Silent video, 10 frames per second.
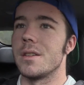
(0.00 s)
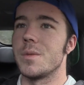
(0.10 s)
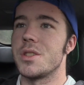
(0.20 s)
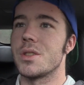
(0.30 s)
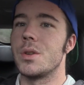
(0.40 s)

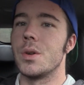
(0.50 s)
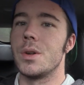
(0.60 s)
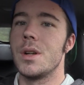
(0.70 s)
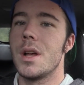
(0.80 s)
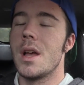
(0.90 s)
which is cool.
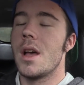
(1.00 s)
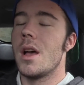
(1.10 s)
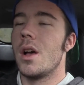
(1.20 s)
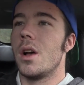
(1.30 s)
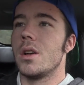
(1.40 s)

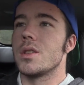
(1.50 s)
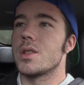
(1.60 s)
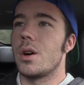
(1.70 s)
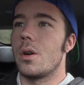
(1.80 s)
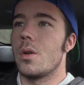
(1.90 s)

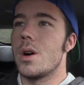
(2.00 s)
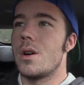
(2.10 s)
So